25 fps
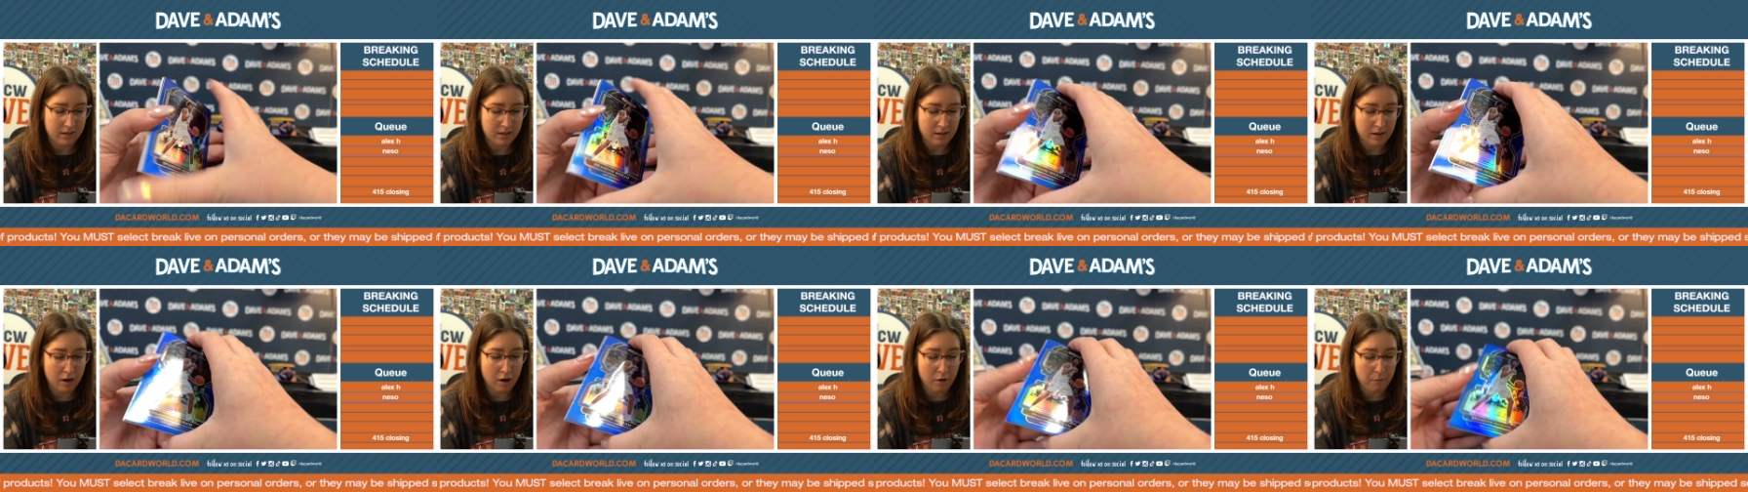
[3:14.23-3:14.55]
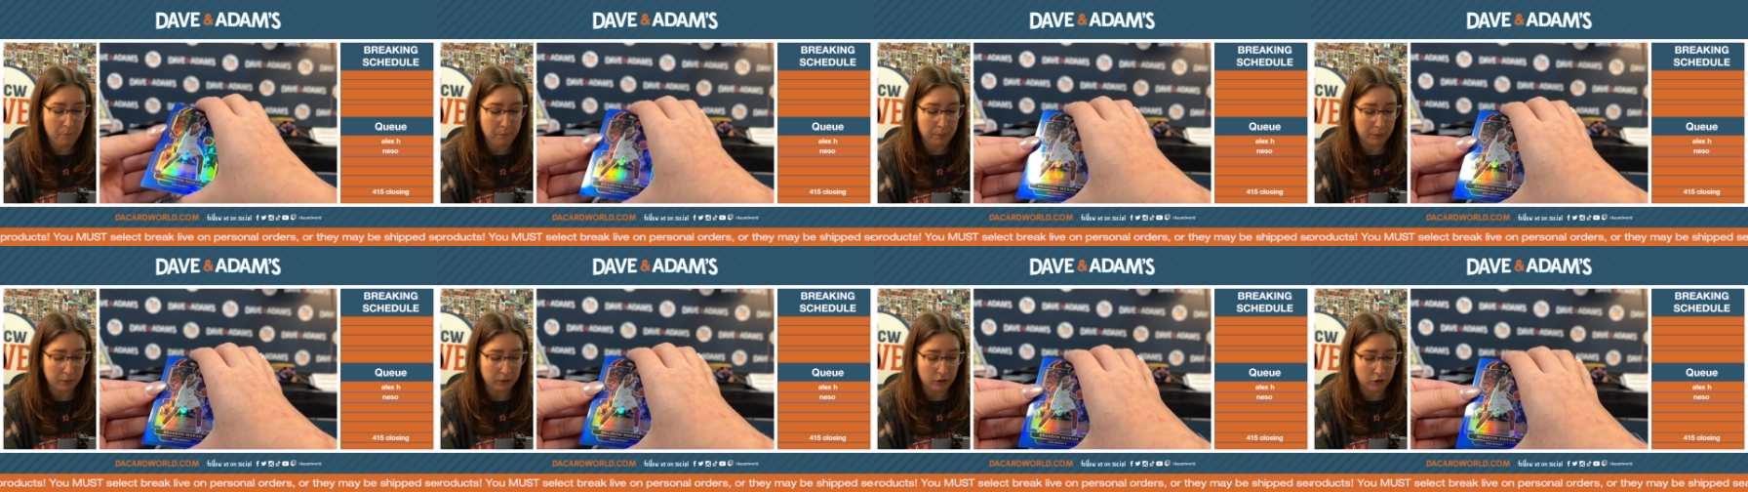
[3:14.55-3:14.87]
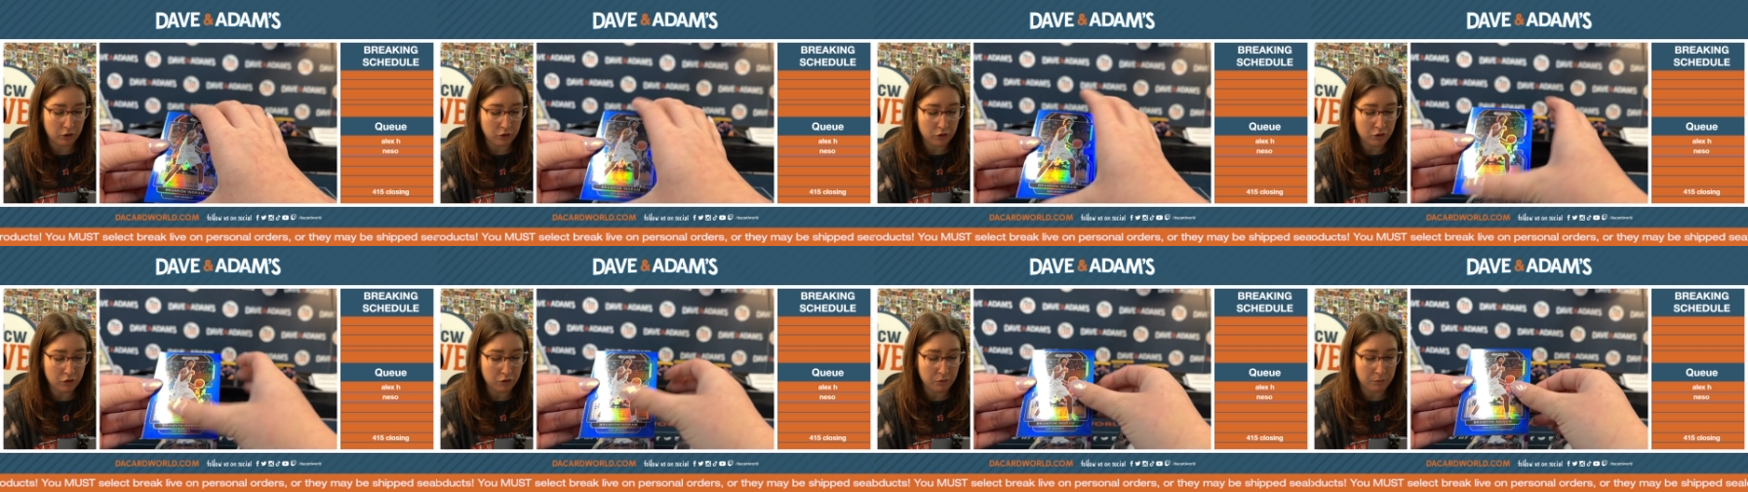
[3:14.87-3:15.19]
A
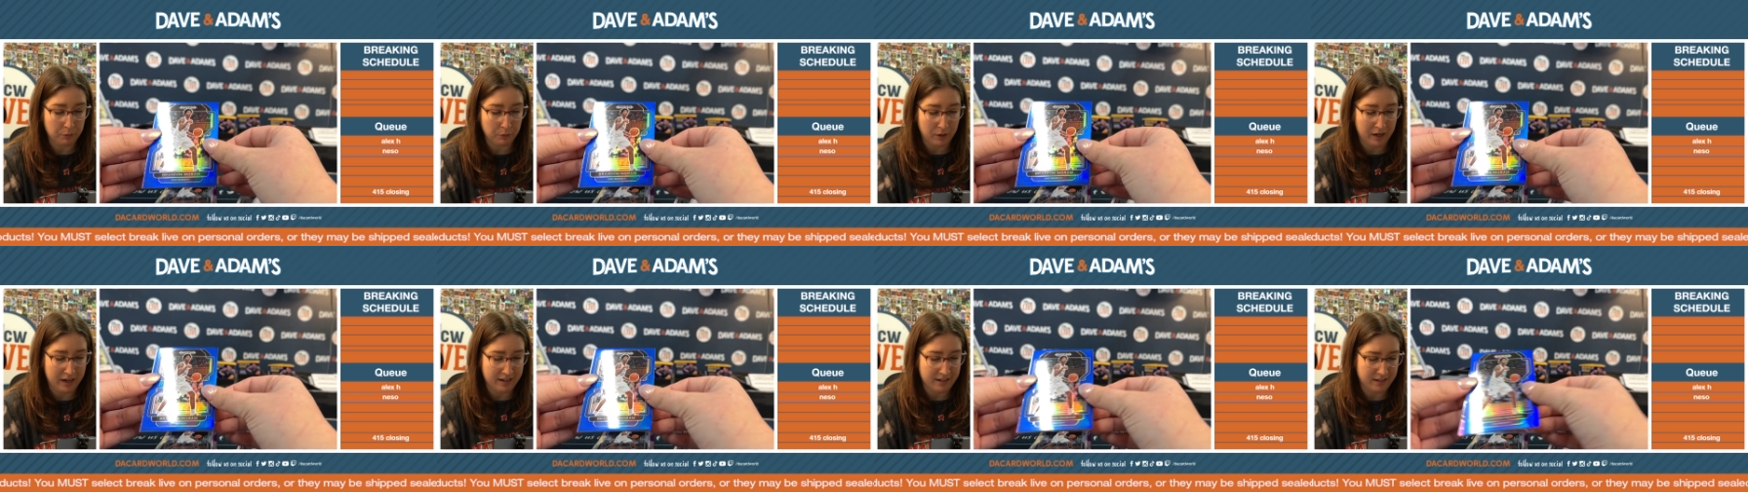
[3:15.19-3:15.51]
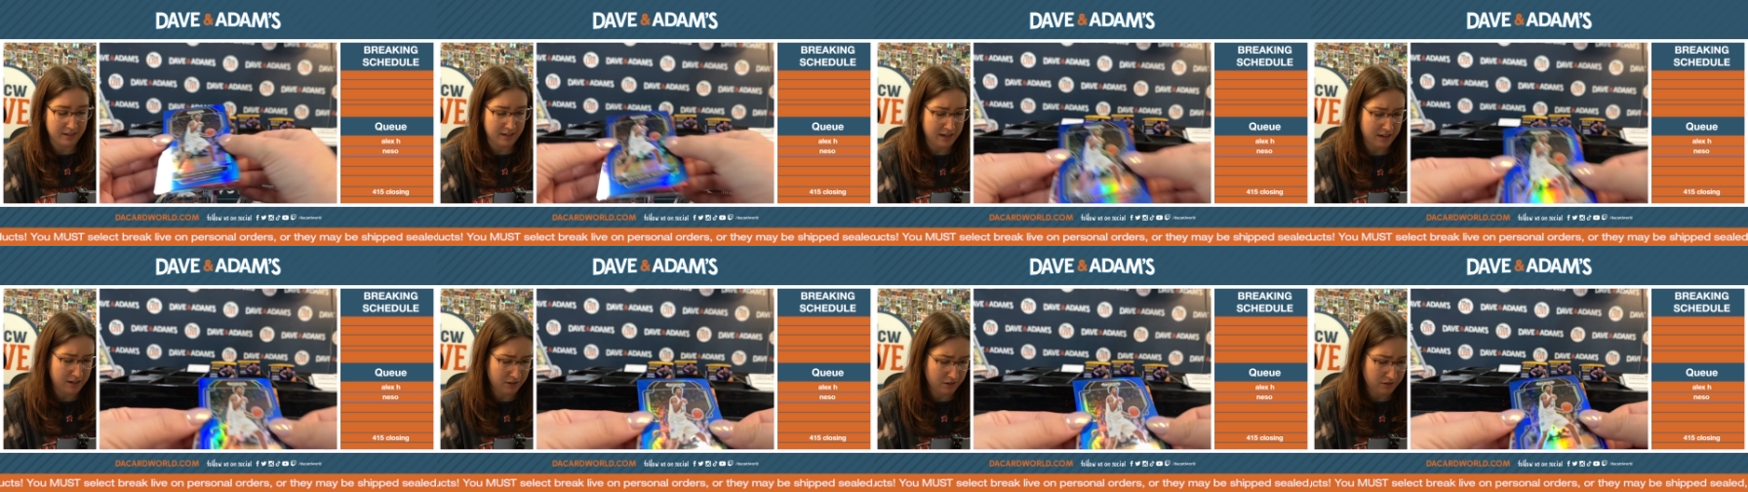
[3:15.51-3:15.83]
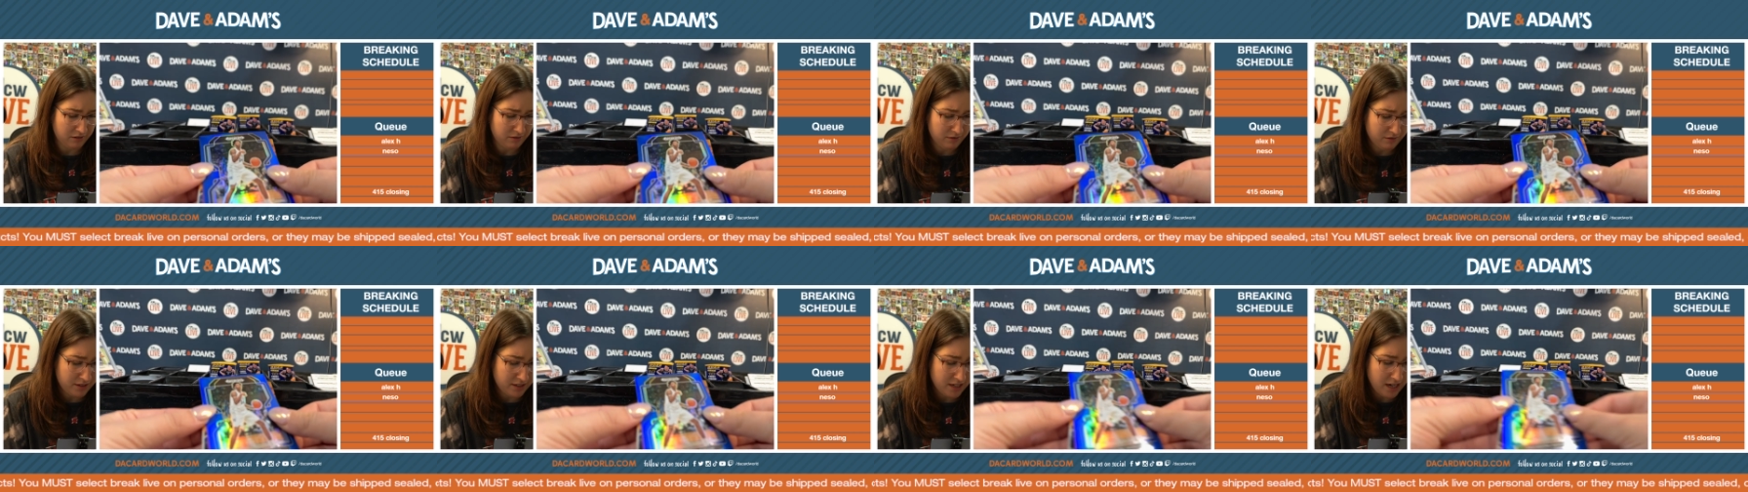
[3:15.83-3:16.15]
blue Brandon In-
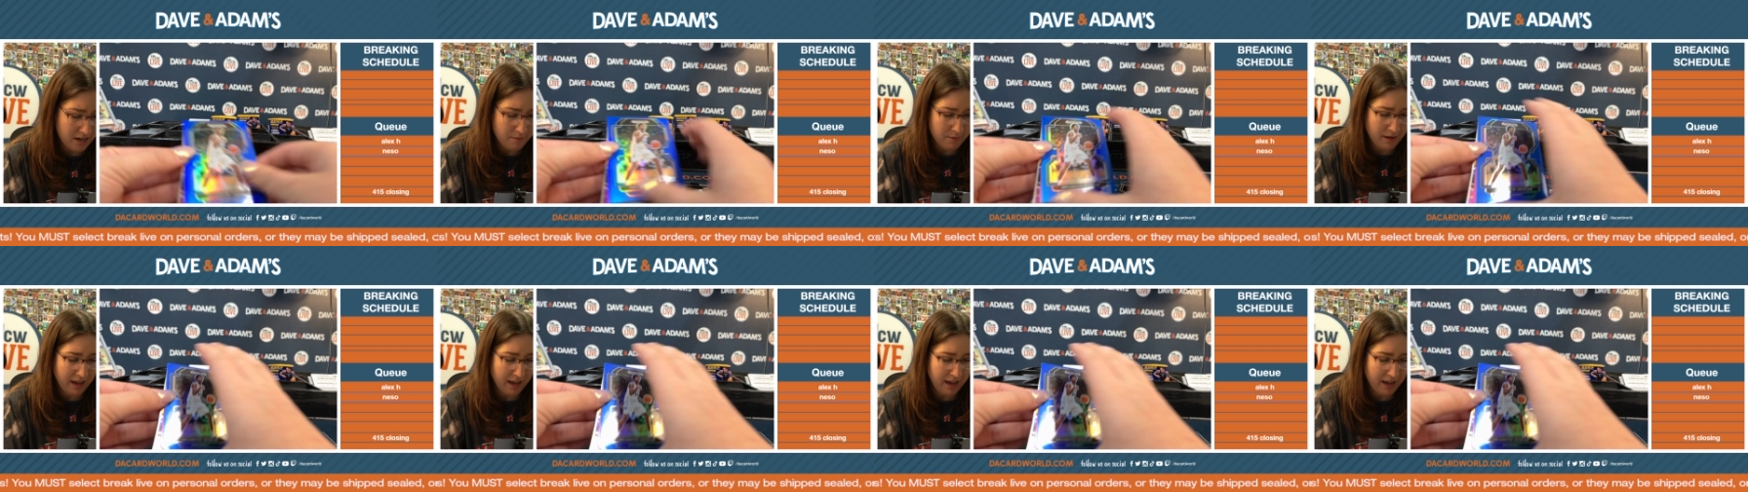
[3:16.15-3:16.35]
same